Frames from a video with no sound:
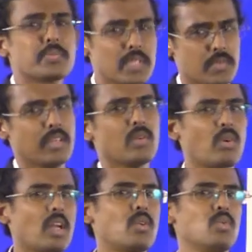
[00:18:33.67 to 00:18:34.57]
specific
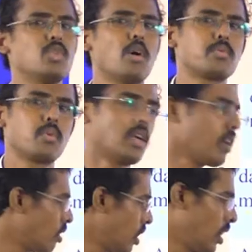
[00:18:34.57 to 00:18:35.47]
1 or 2 jobs only.
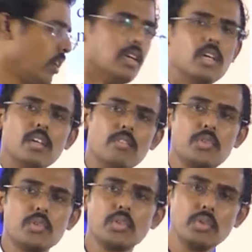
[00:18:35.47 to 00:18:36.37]
Accordingly, we
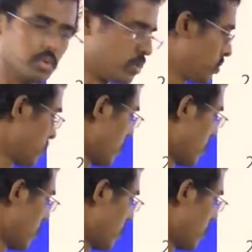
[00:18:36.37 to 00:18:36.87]
should use.